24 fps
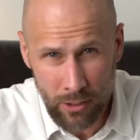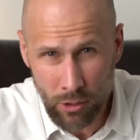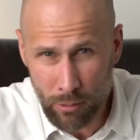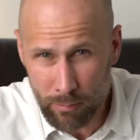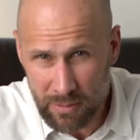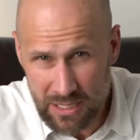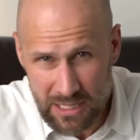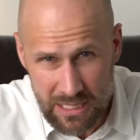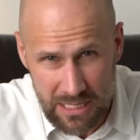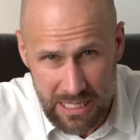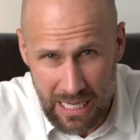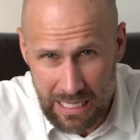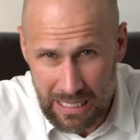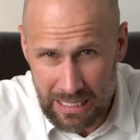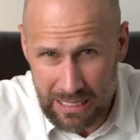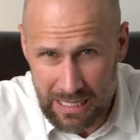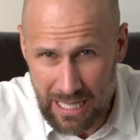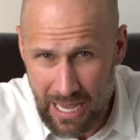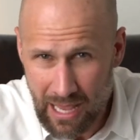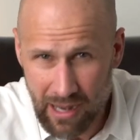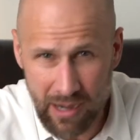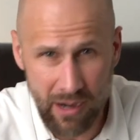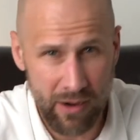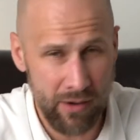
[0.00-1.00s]
little mistake in
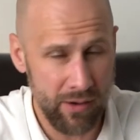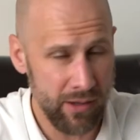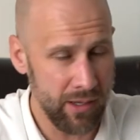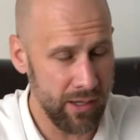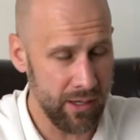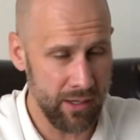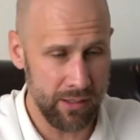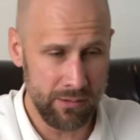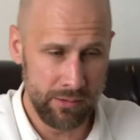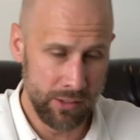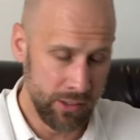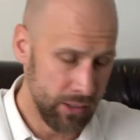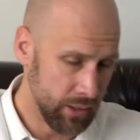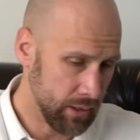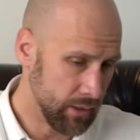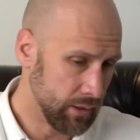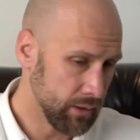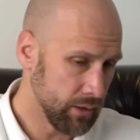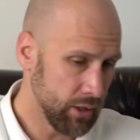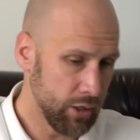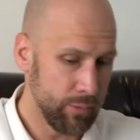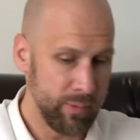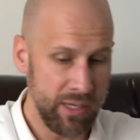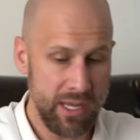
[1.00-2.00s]
that area
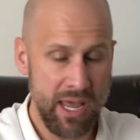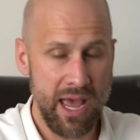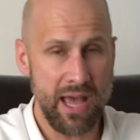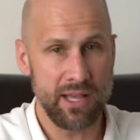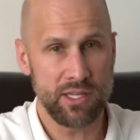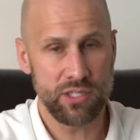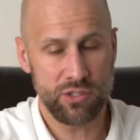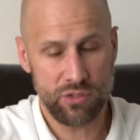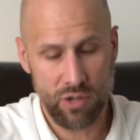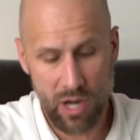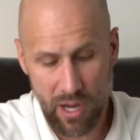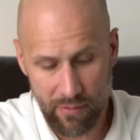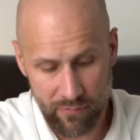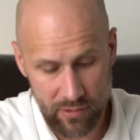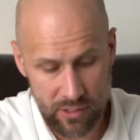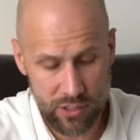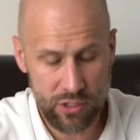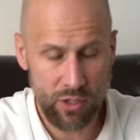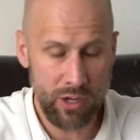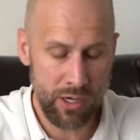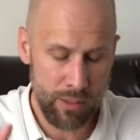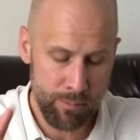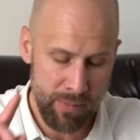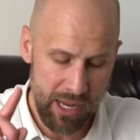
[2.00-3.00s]
could be catastrophic.
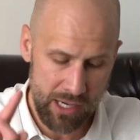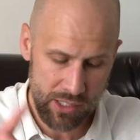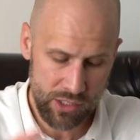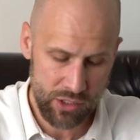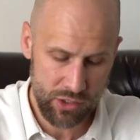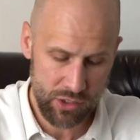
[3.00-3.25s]
So I'd make